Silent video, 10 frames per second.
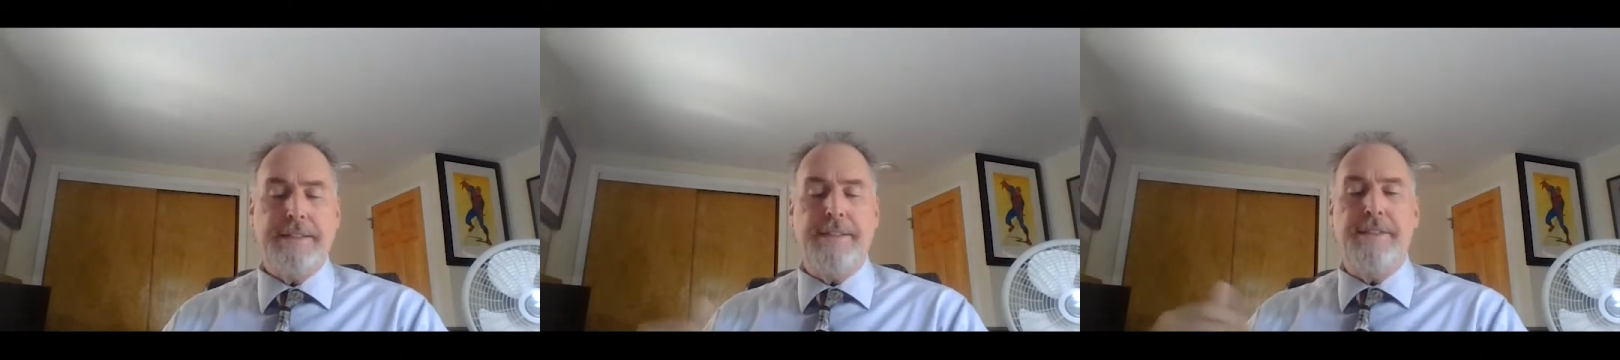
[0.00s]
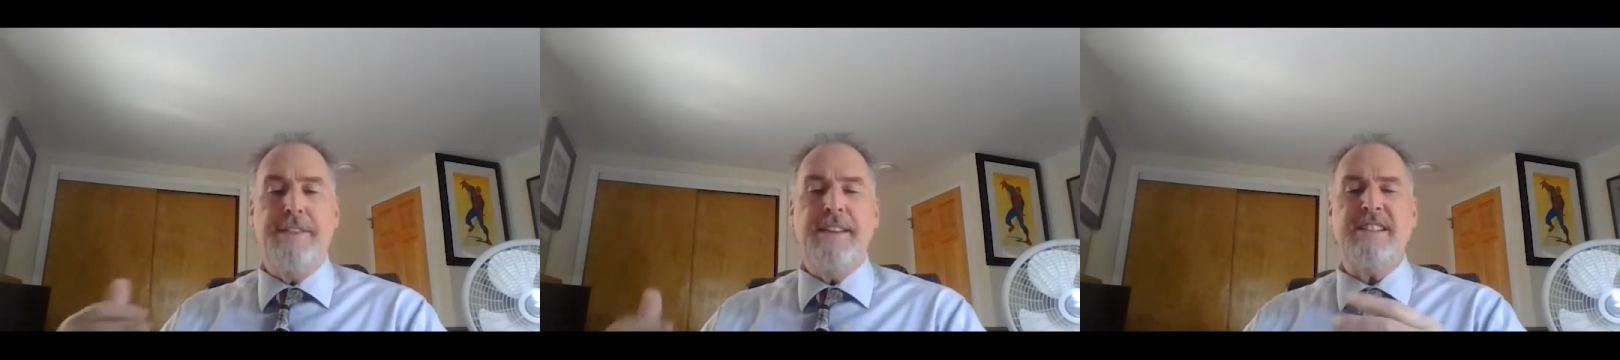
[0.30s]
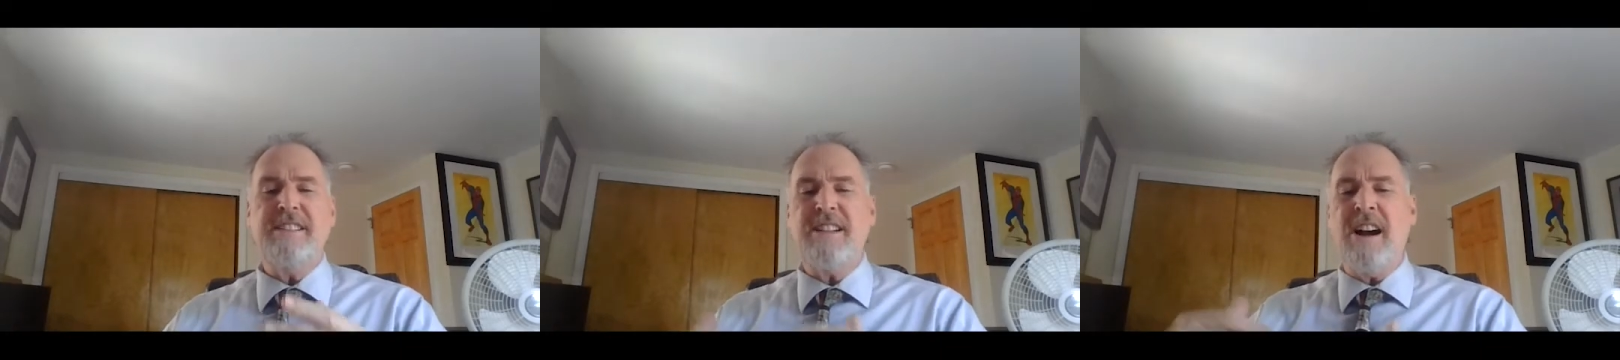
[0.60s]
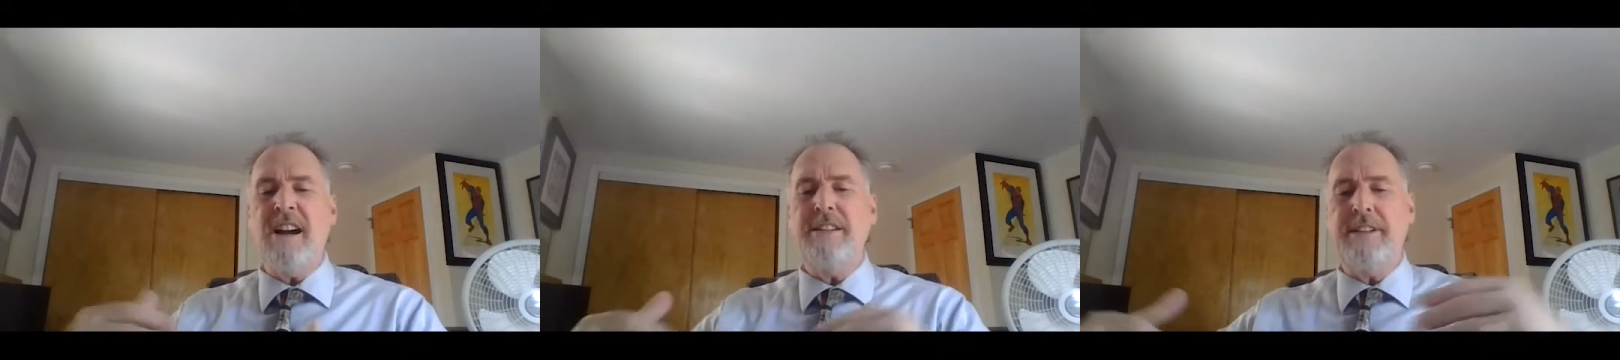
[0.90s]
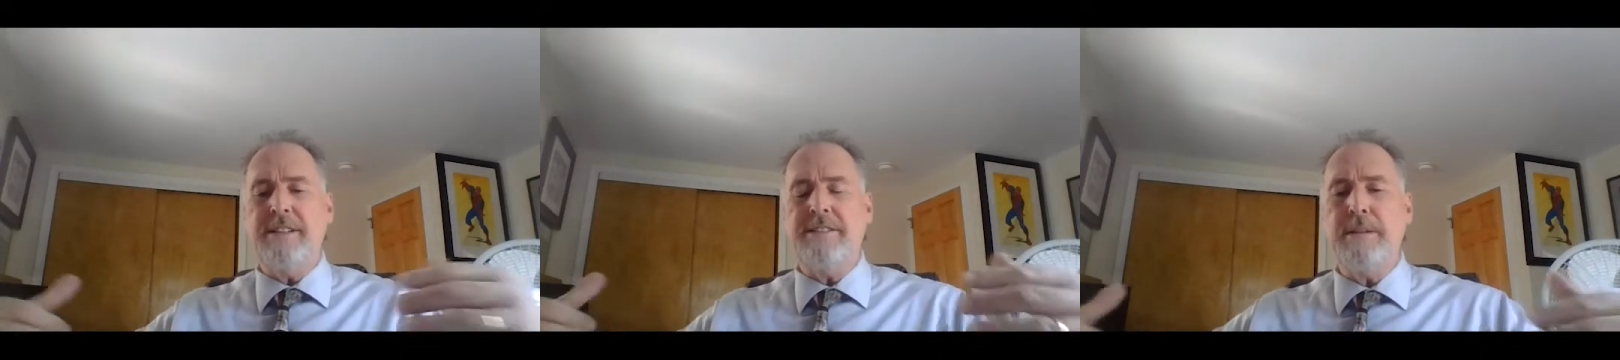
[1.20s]
This is kind of
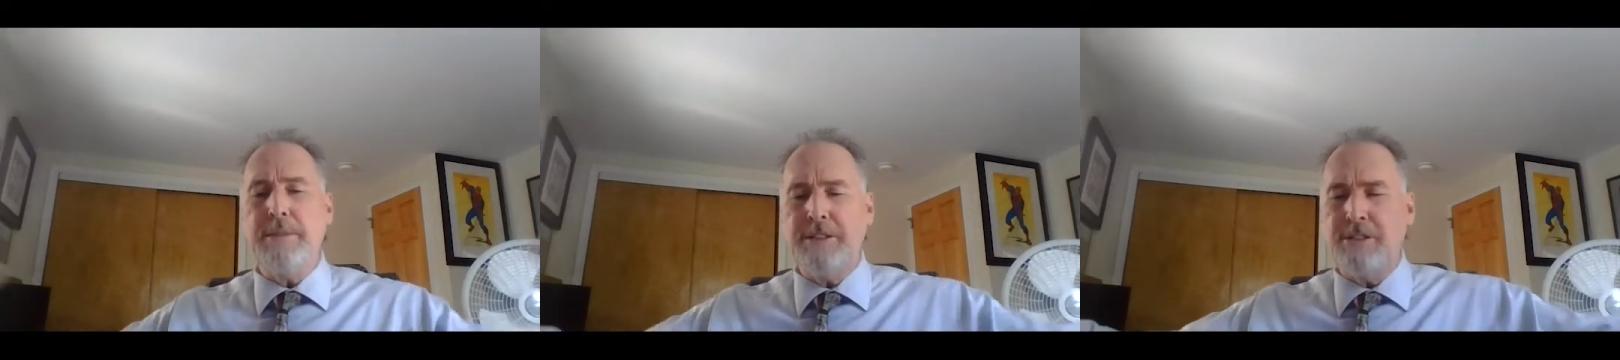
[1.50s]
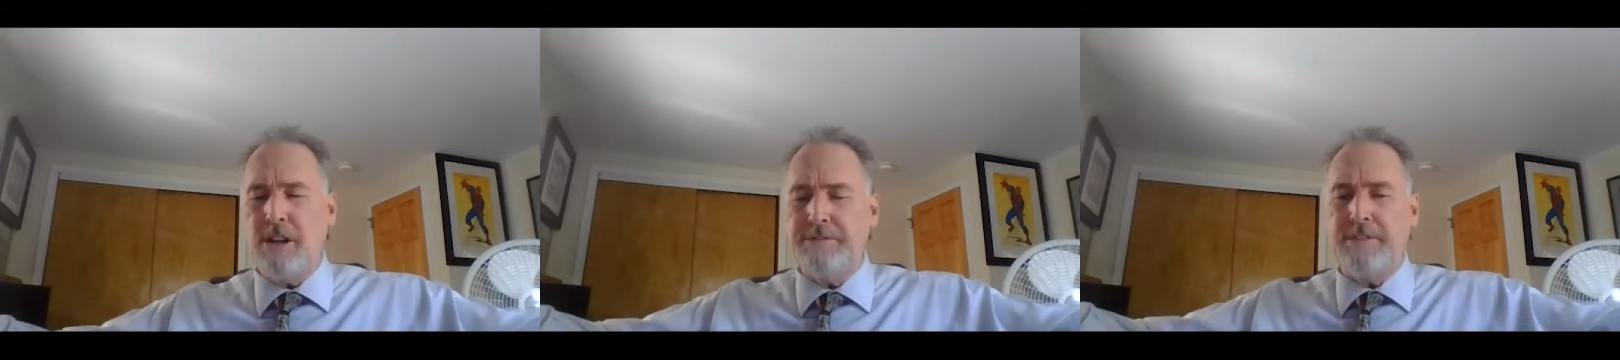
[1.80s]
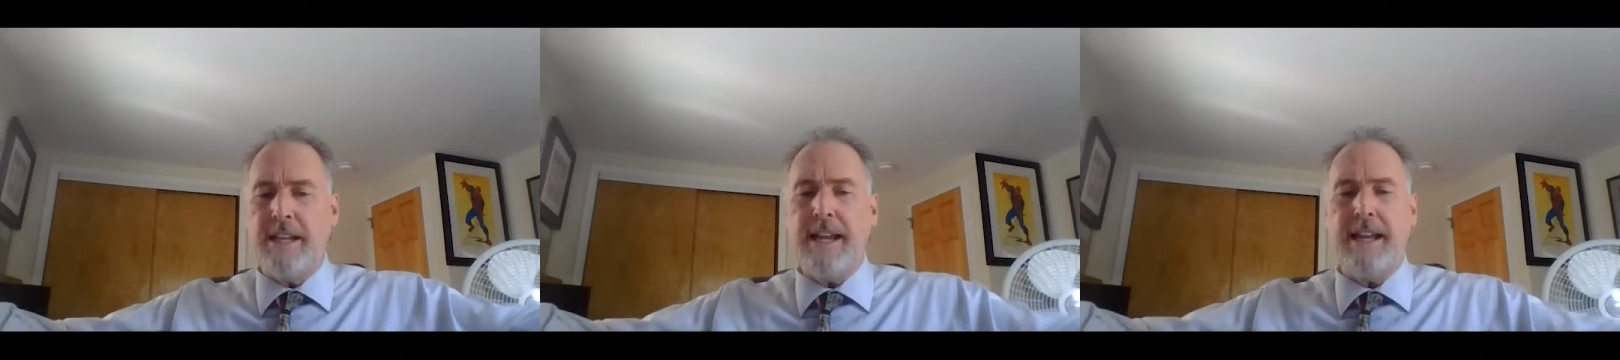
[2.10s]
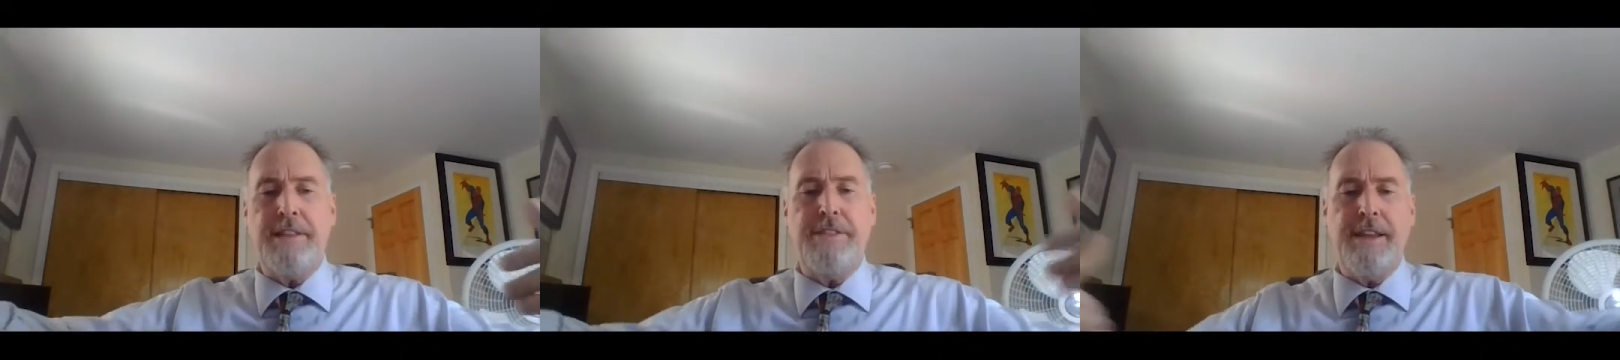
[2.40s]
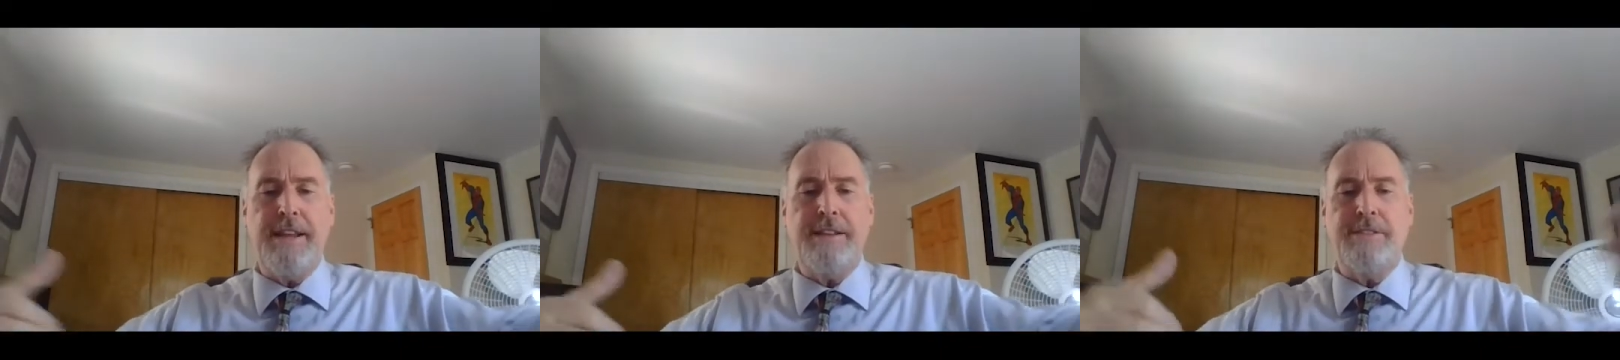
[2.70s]
an semblance of taking
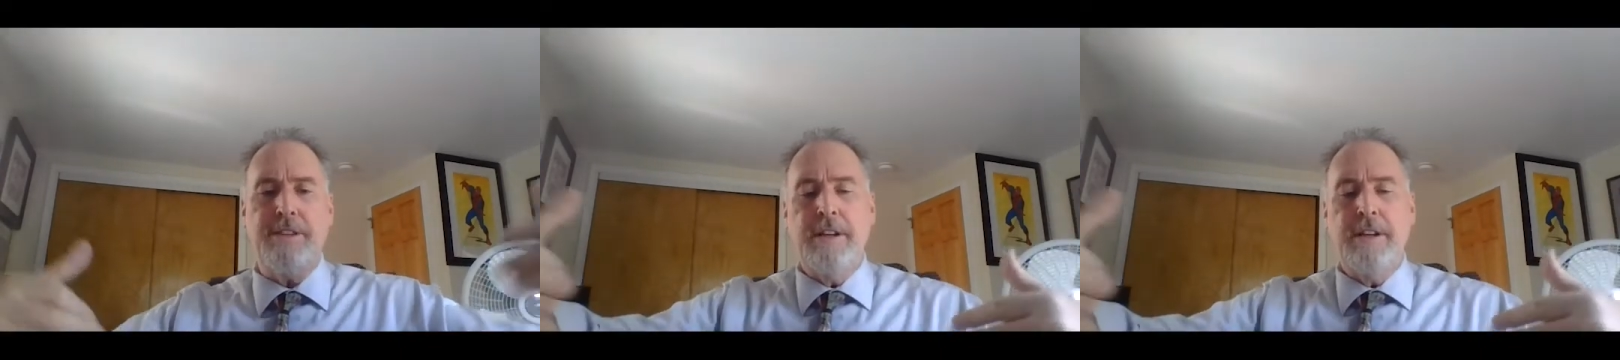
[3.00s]
things